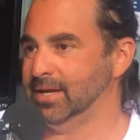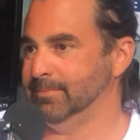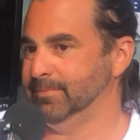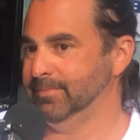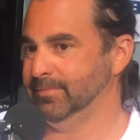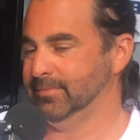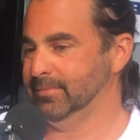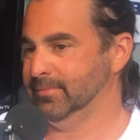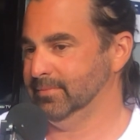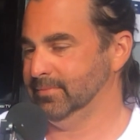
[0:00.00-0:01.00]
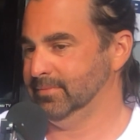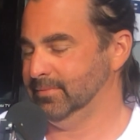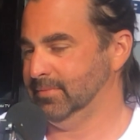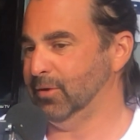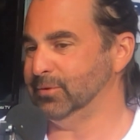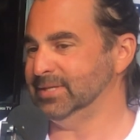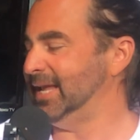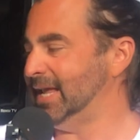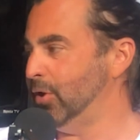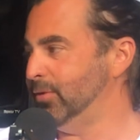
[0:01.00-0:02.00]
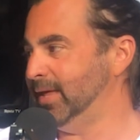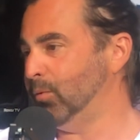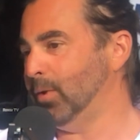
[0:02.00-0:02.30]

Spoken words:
it was an ego thing.